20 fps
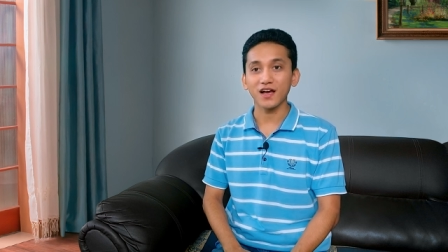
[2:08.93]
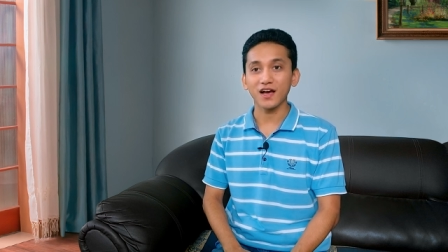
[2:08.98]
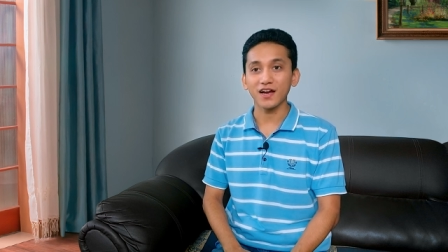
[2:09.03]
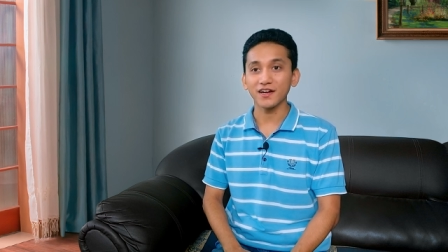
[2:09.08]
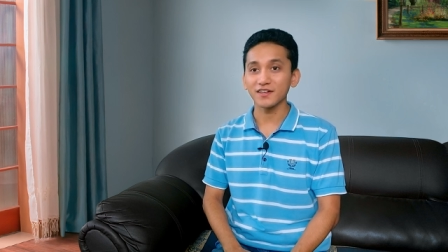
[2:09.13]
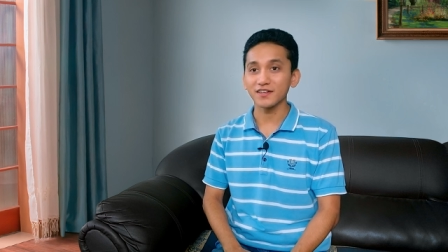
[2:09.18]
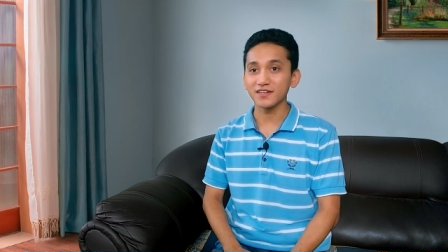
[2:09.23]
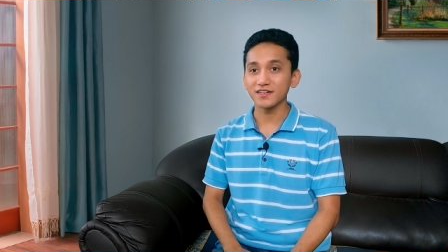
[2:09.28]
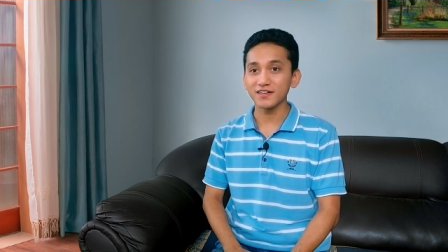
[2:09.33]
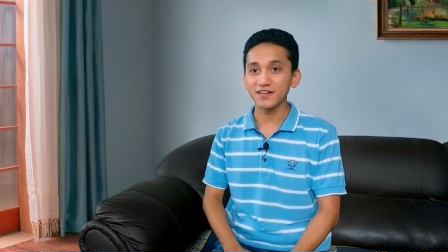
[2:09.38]

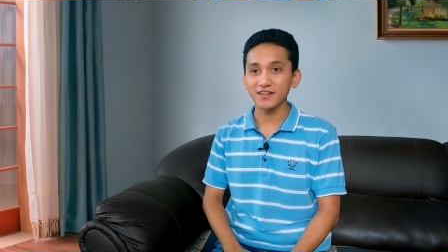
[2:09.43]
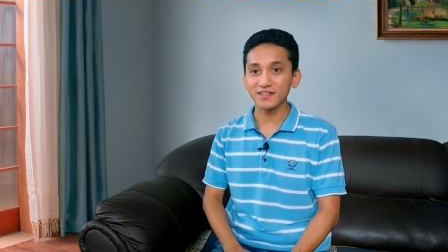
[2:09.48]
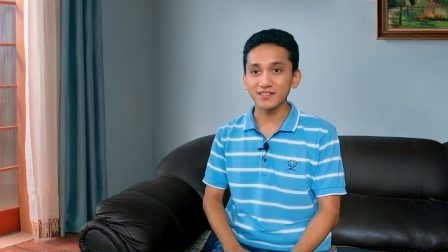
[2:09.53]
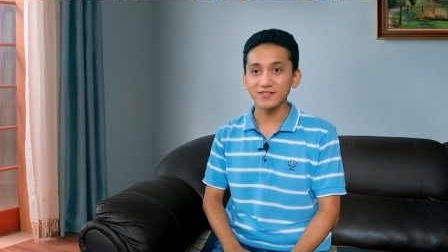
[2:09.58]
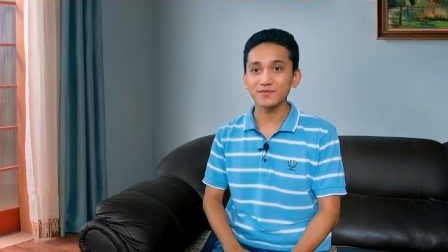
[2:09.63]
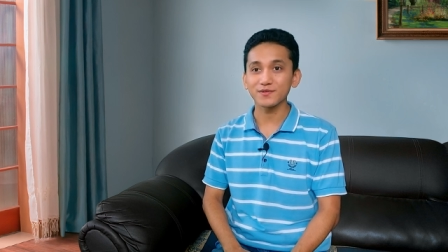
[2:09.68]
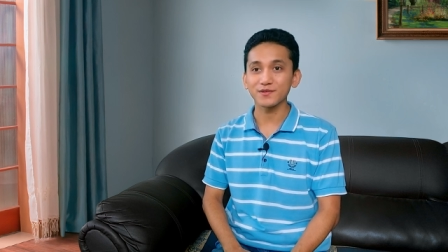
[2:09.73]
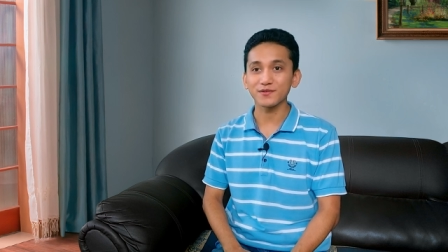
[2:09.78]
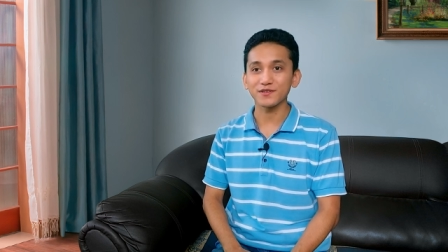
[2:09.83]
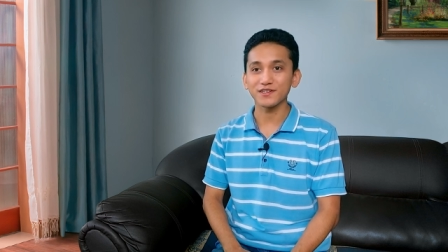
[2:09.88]
I didn't
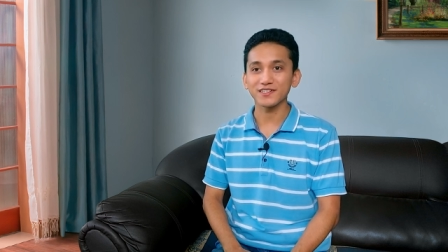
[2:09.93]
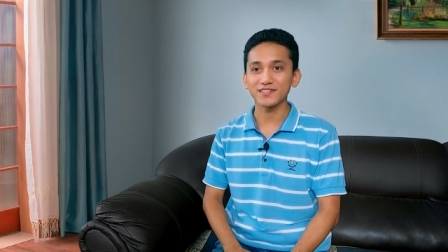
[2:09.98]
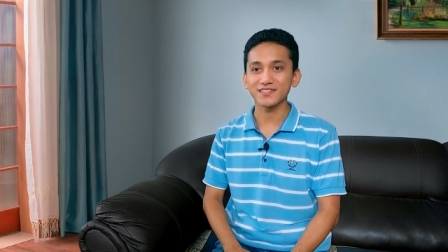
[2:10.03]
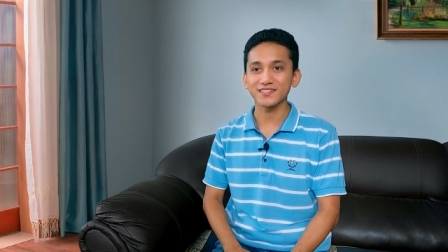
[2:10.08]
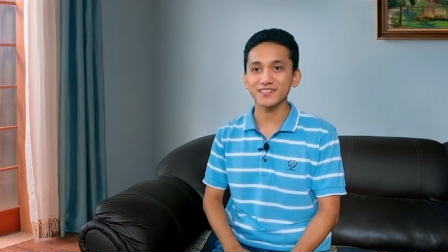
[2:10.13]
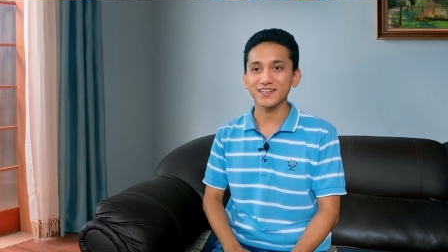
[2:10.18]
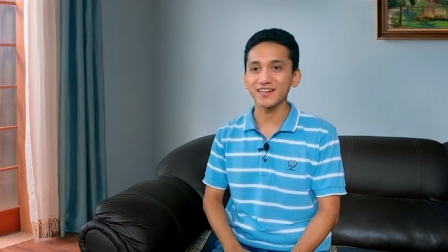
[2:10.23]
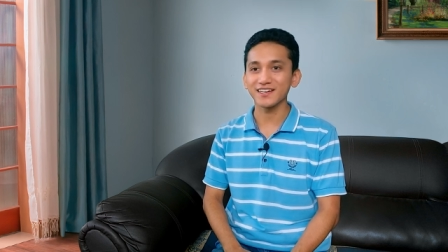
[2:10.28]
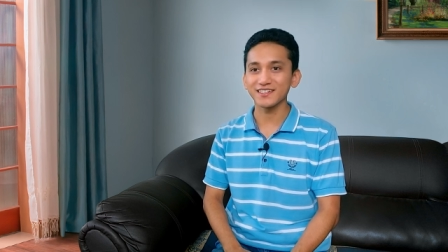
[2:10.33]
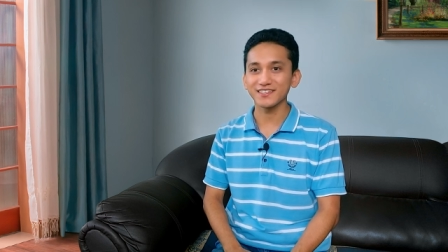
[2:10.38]

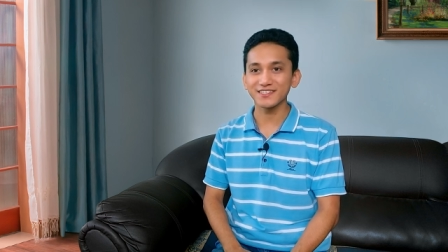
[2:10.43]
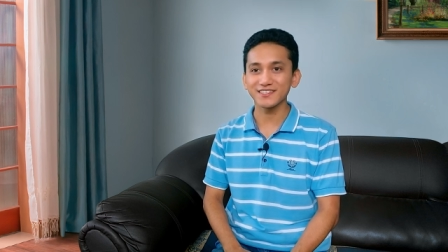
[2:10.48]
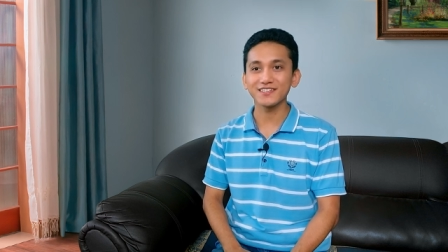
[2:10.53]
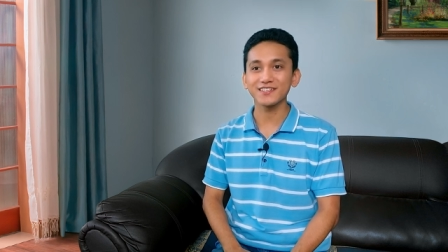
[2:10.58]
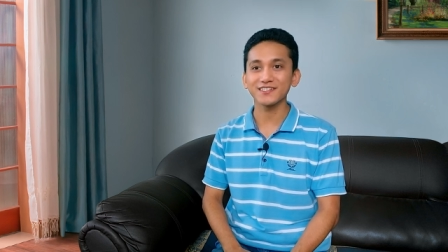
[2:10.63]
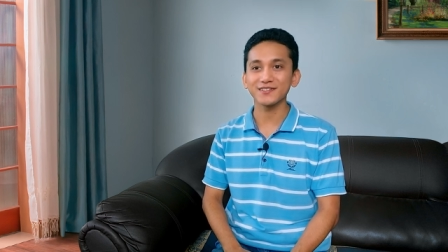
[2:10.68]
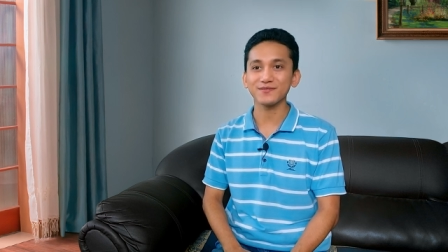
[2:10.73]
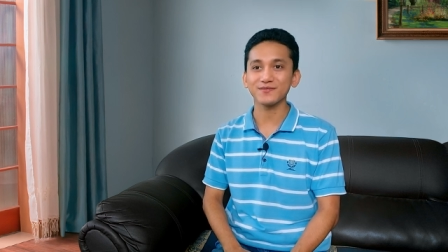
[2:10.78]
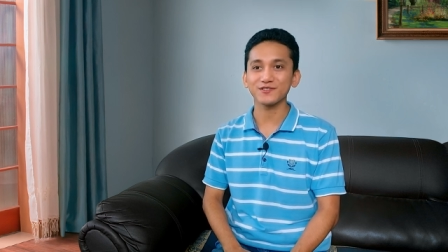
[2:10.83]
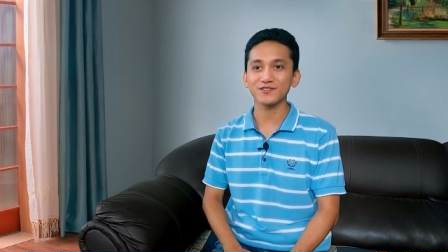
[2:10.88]
experience any
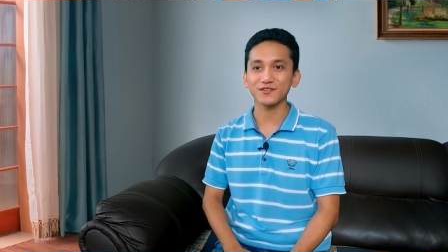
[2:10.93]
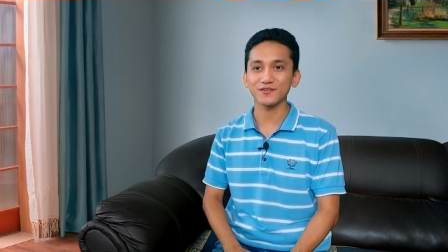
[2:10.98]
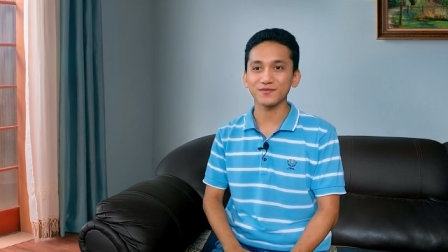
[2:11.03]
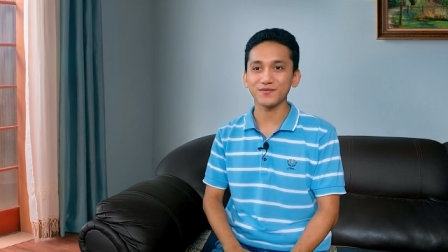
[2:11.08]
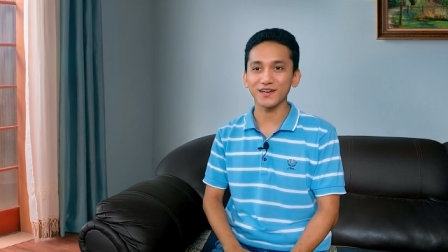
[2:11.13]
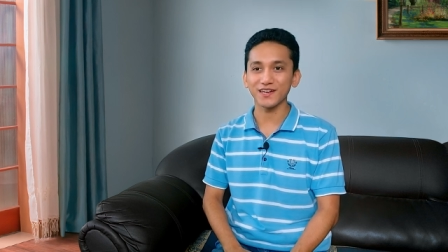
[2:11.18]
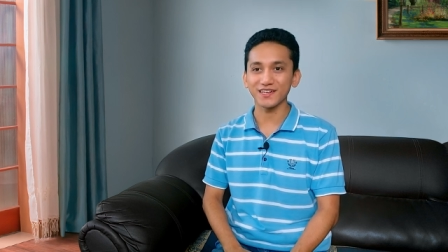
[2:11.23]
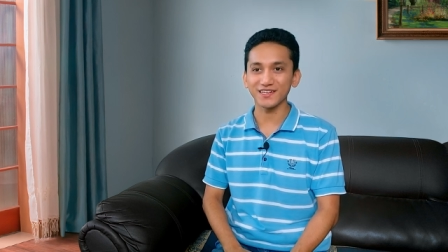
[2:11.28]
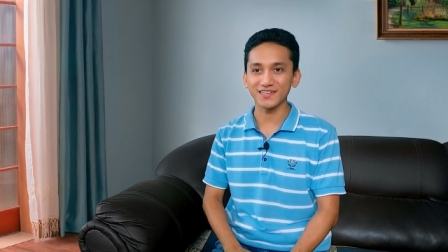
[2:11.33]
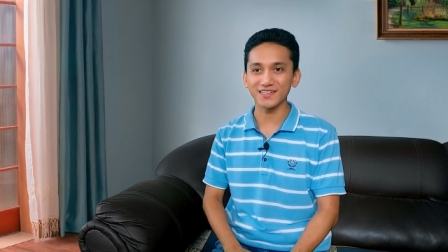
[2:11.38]
symptoms
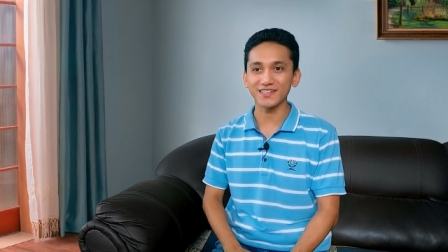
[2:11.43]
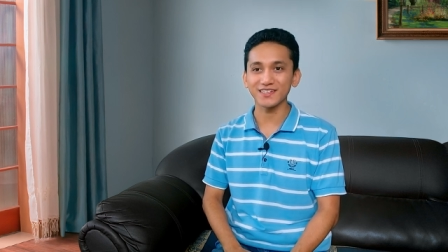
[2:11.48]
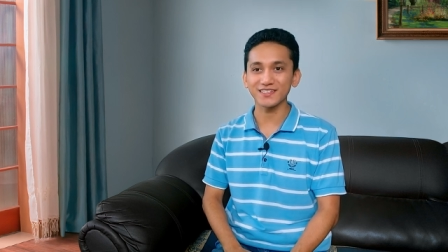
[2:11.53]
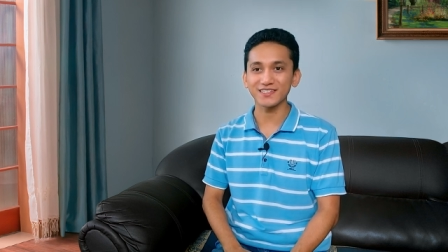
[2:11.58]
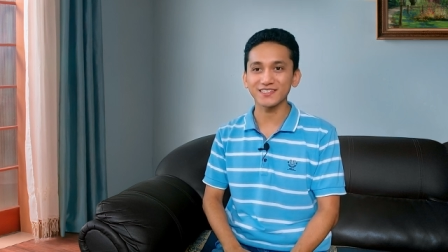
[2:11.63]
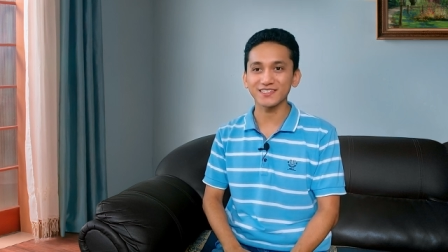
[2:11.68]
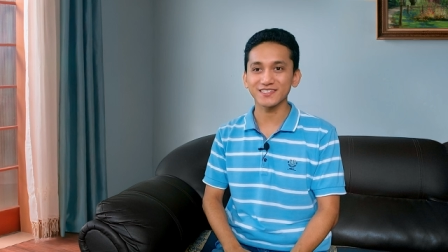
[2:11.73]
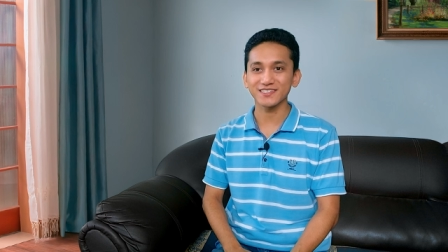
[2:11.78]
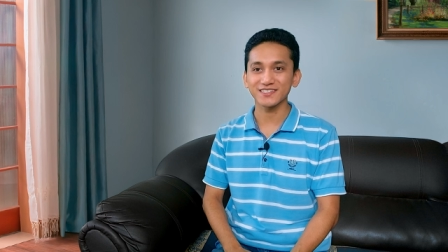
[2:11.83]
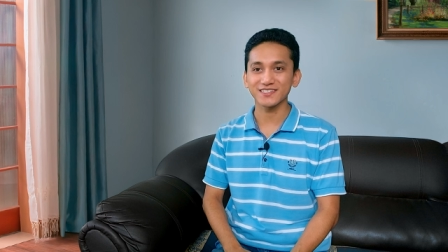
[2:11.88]
of my
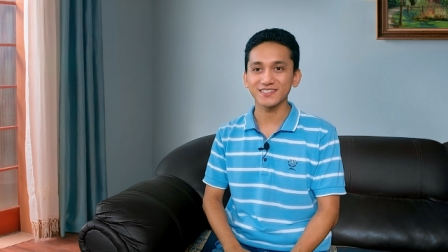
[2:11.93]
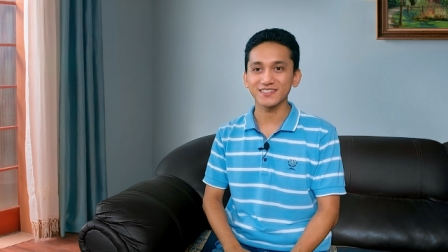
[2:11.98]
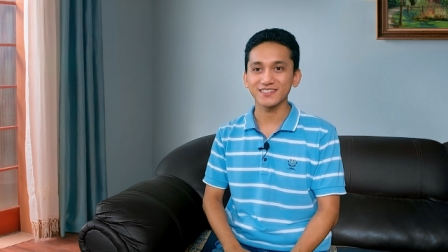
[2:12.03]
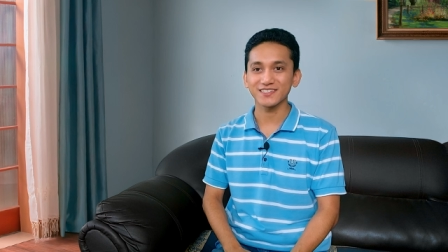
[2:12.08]
illness.